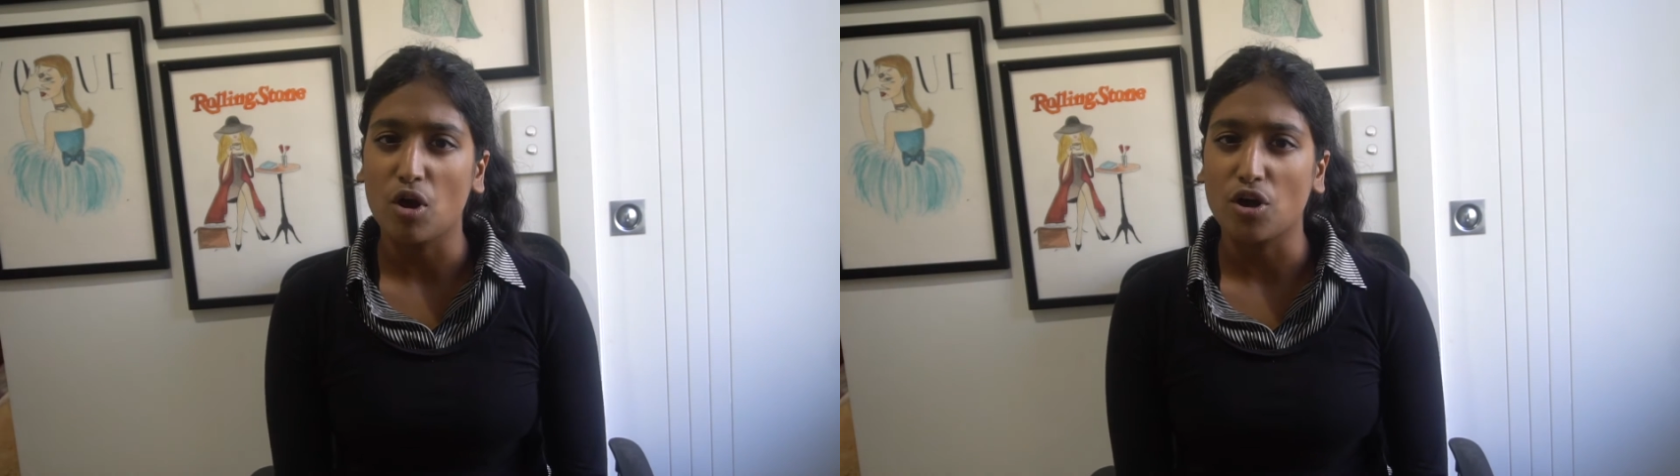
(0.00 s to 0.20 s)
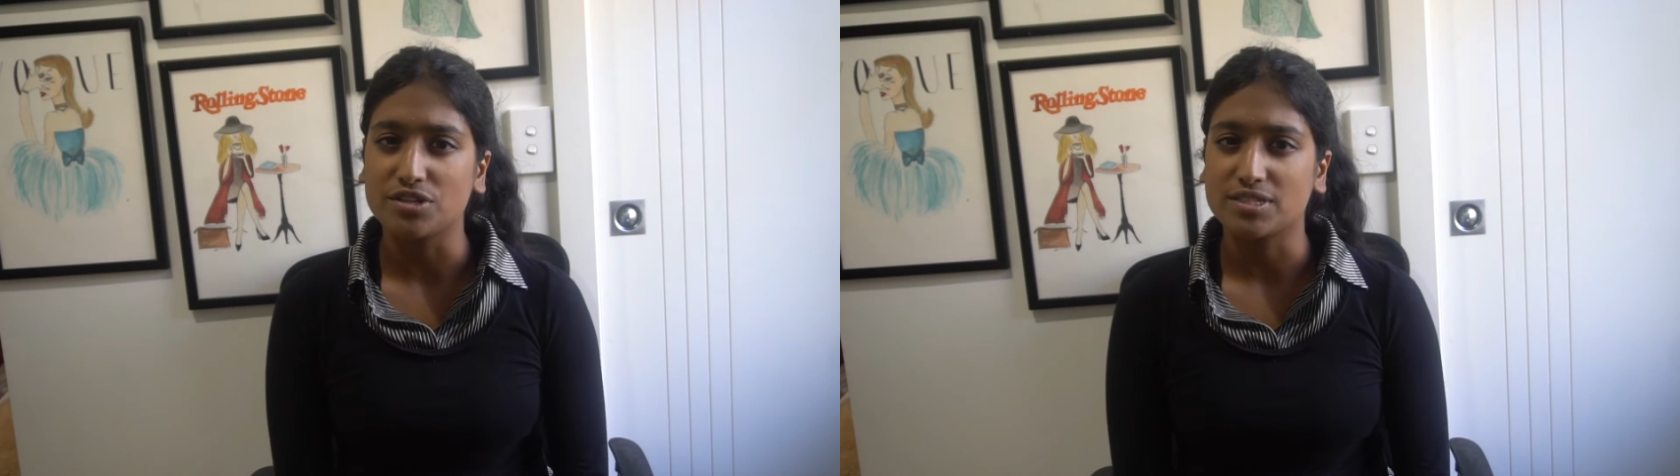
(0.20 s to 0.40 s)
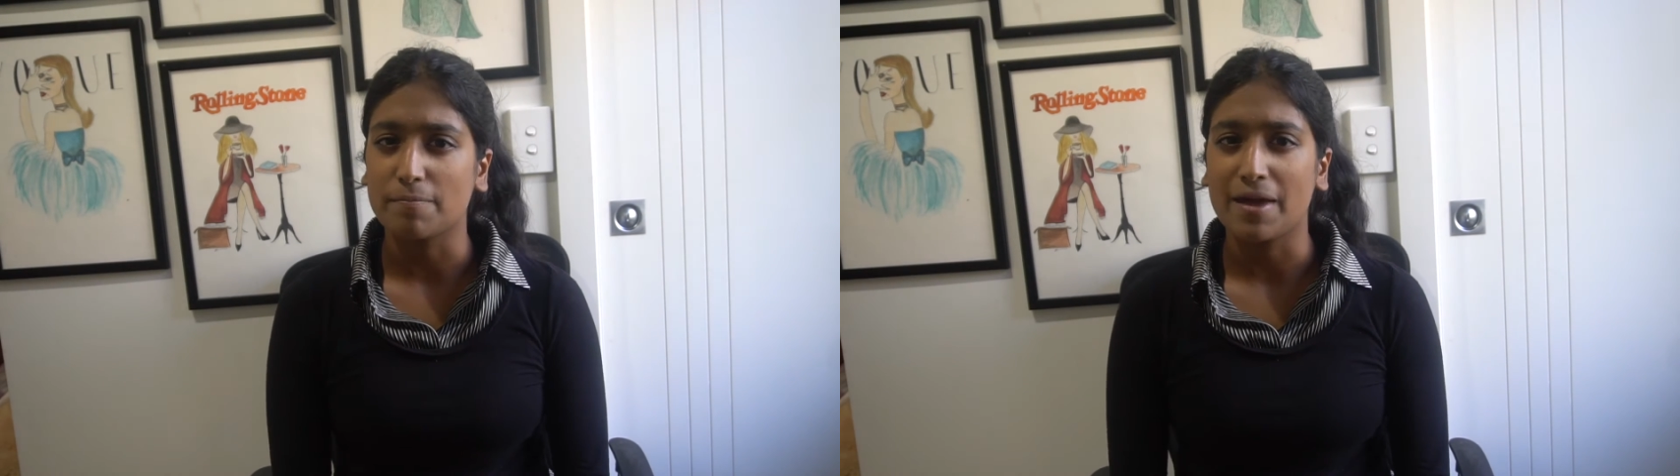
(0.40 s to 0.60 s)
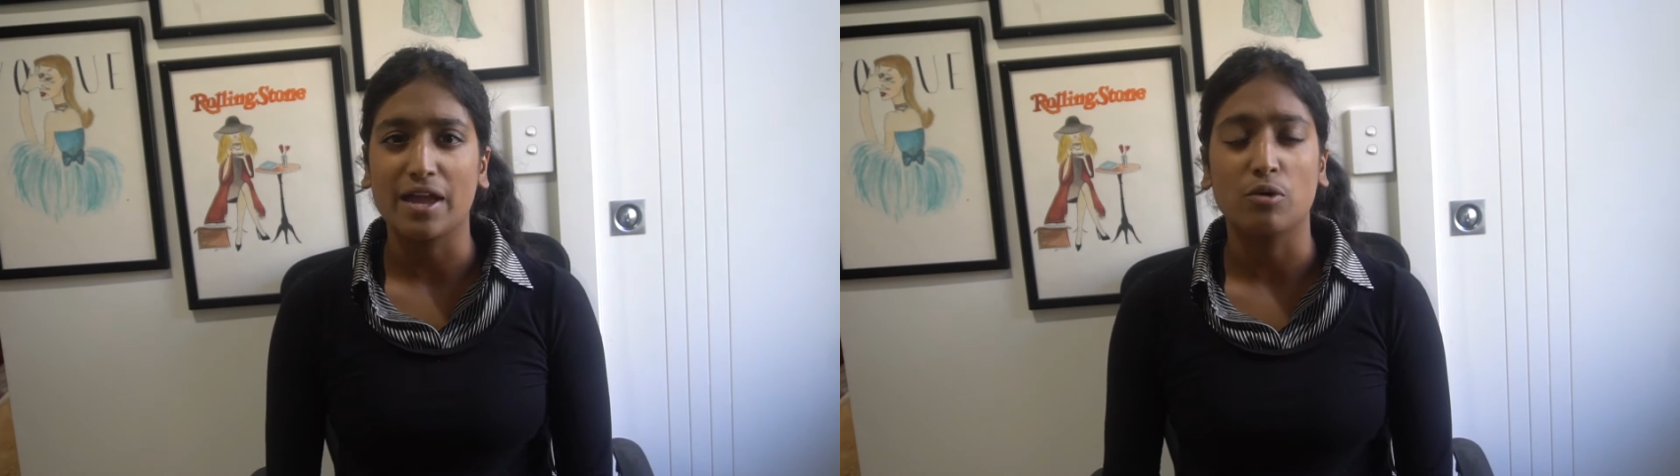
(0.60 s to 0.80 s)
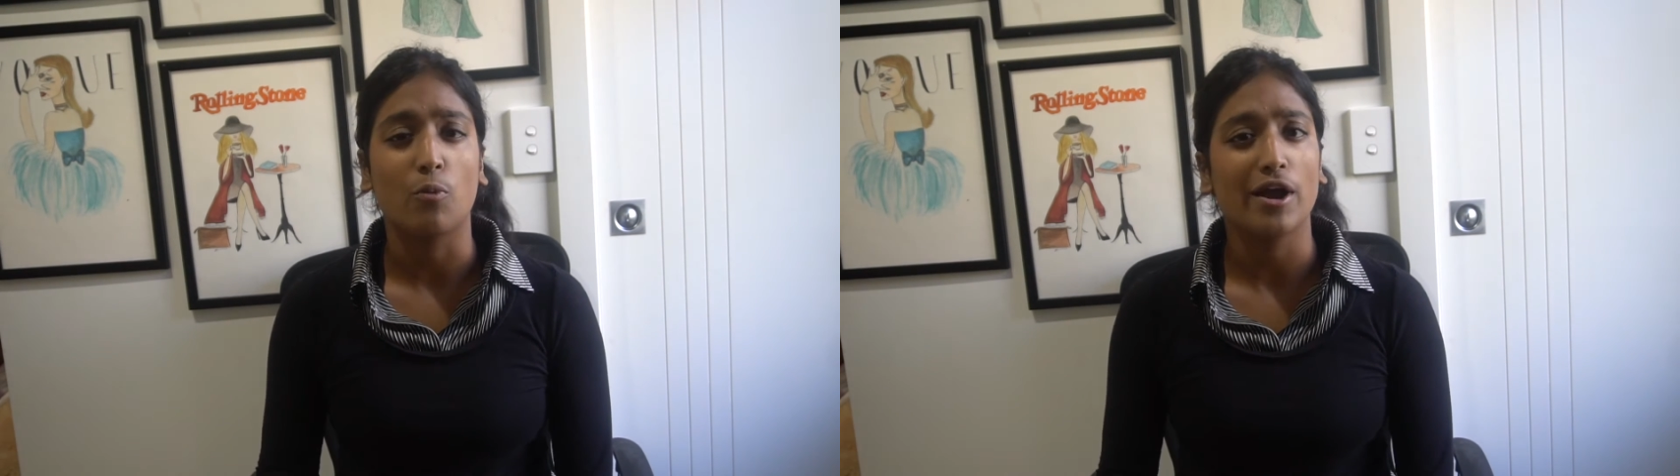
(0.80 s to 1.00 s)
earners are
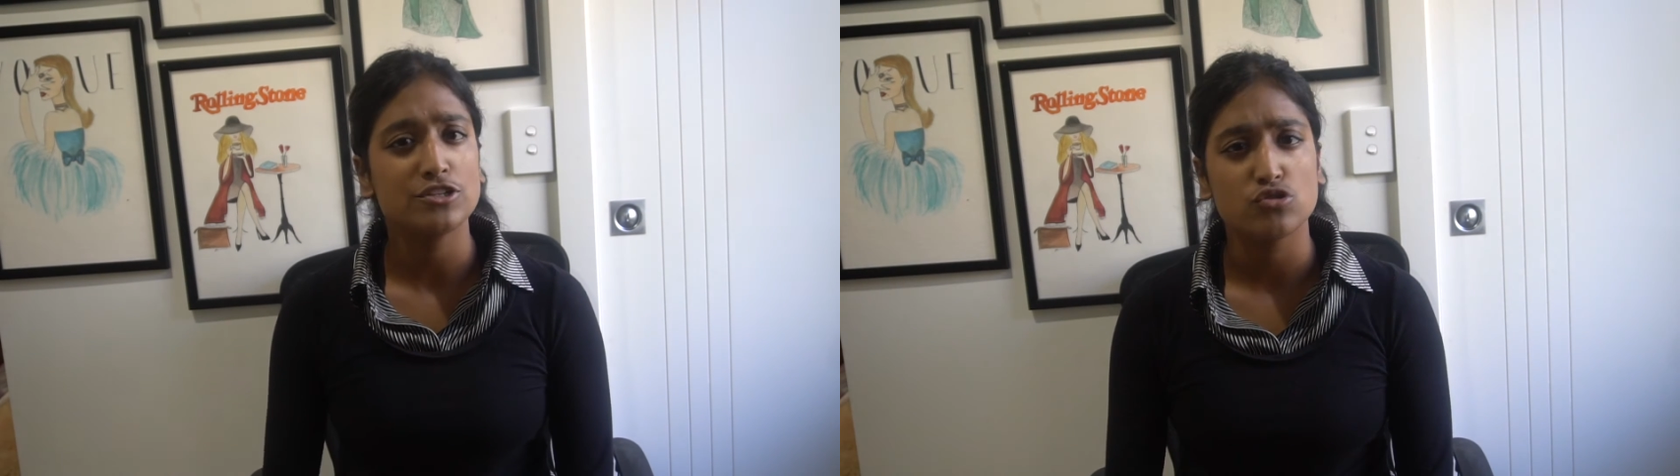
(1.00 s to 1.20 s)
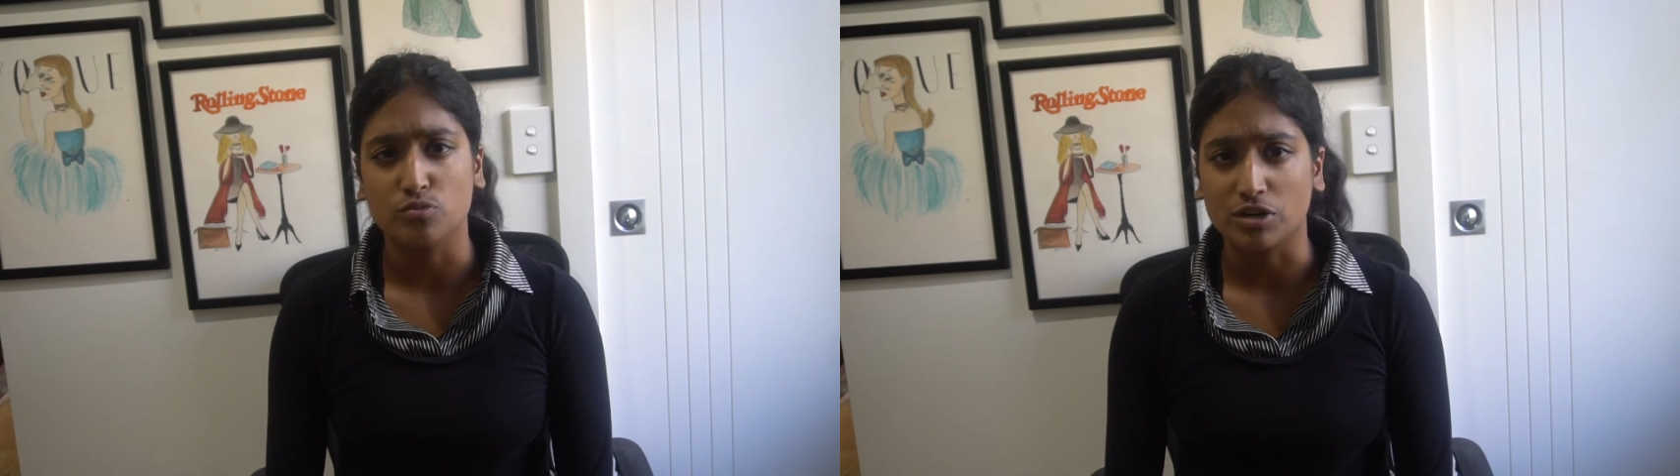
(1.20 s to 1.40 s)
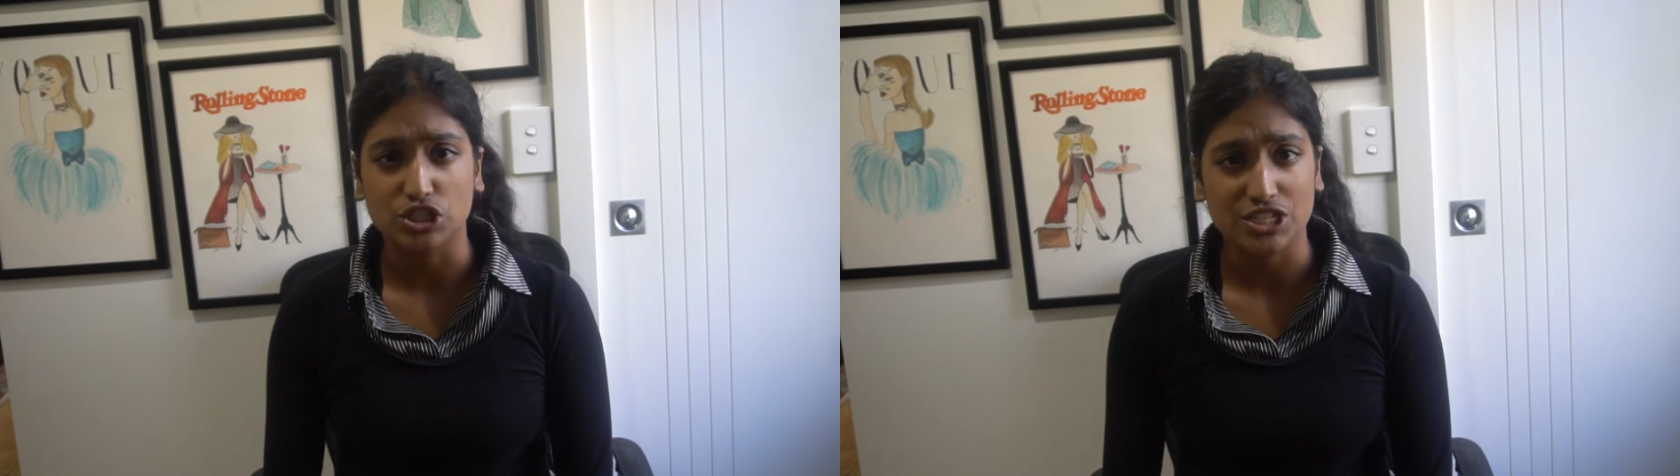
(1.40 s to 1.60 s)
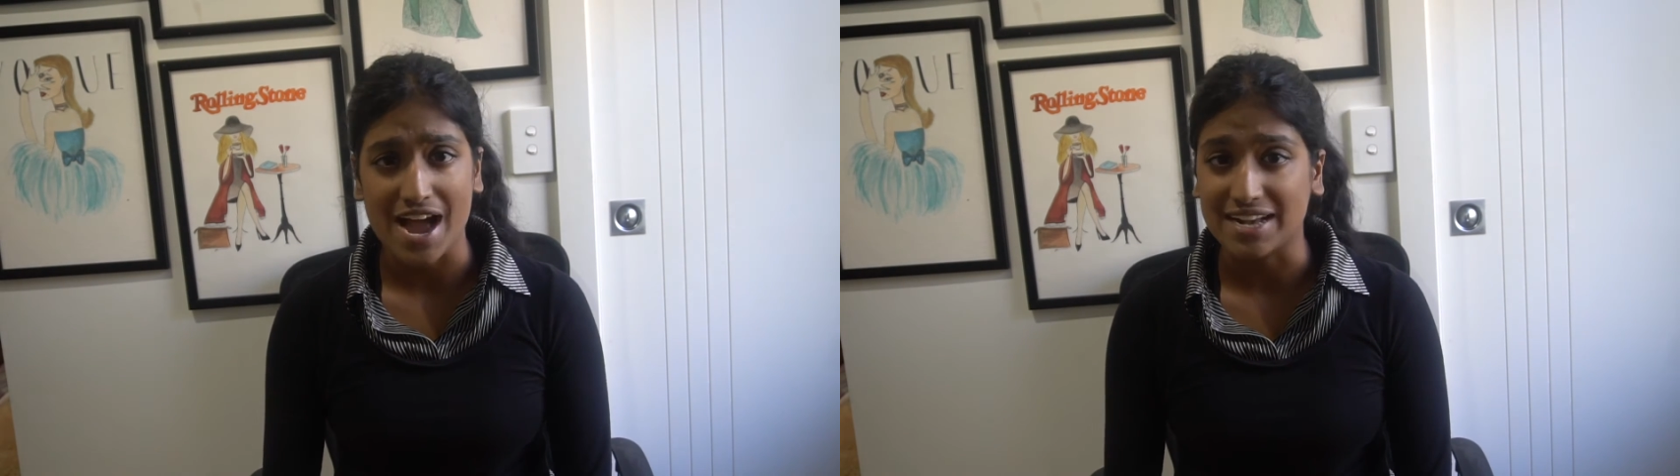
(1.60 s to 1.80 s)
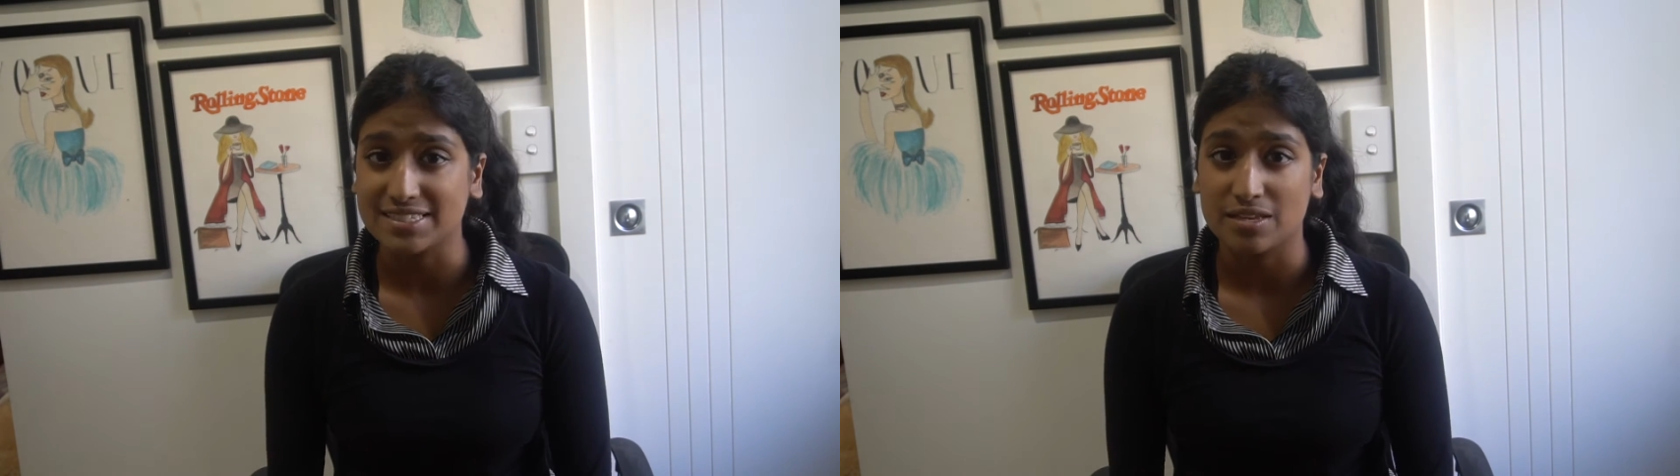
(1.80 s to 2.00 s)
paying way too much tax